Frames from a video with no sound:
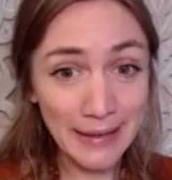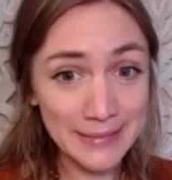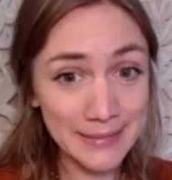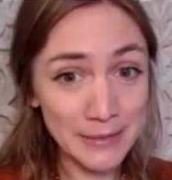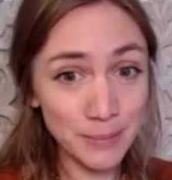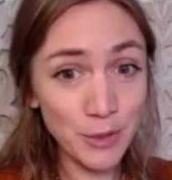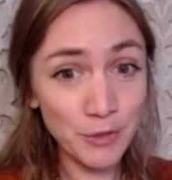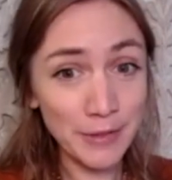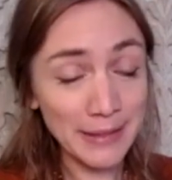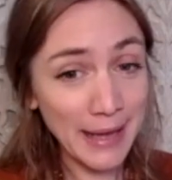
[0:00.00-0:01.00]
and
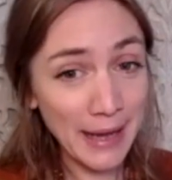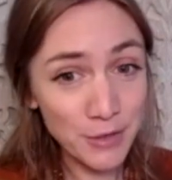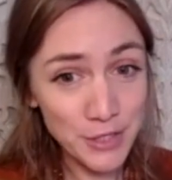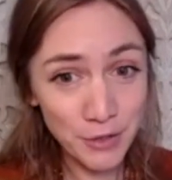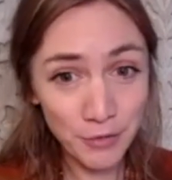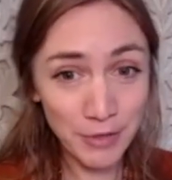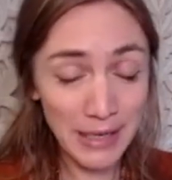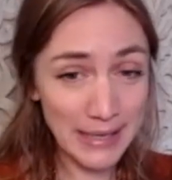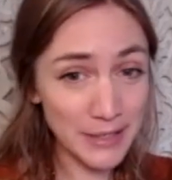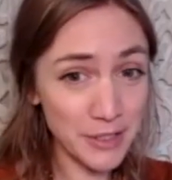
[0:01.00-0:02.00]
moving out of
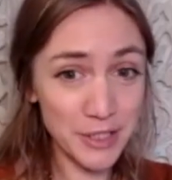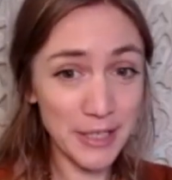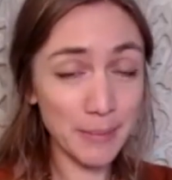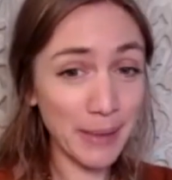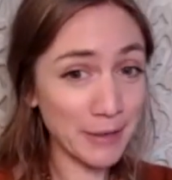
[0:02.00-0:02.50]
relationship,